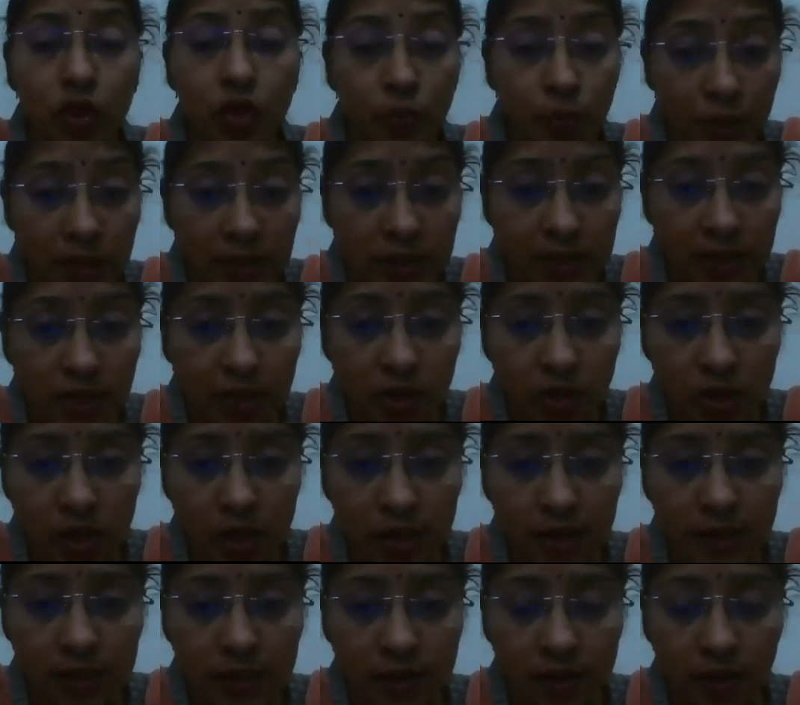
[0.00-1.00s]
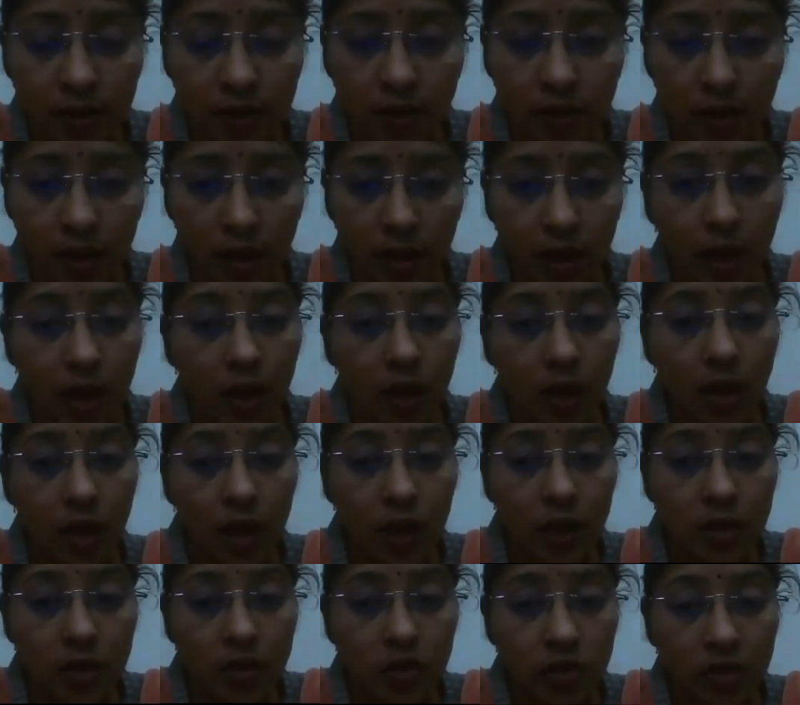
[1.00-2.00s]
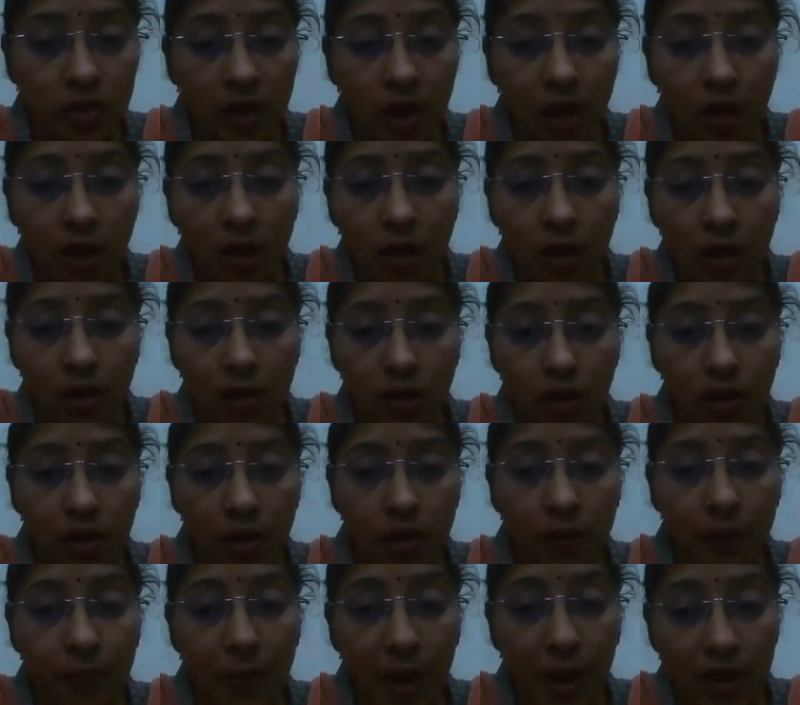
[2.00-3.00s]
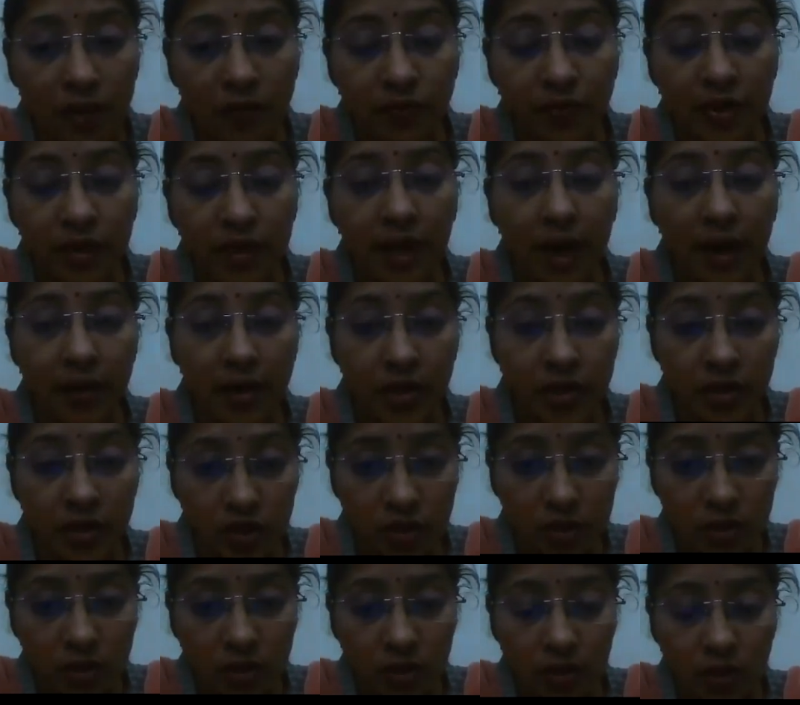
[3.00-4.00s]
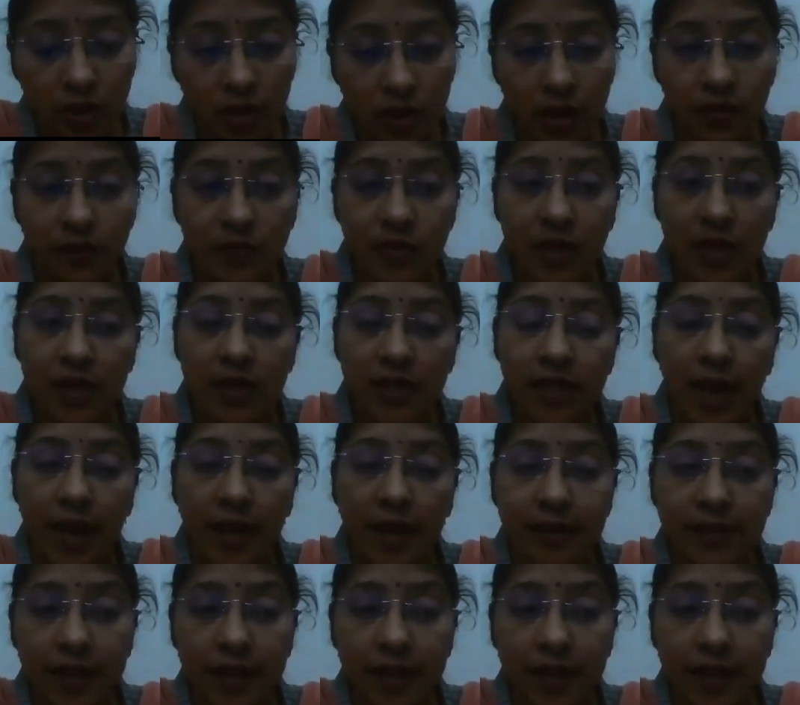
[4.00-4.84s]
Tubal surgeries, intra-pelvic adhesion. If there is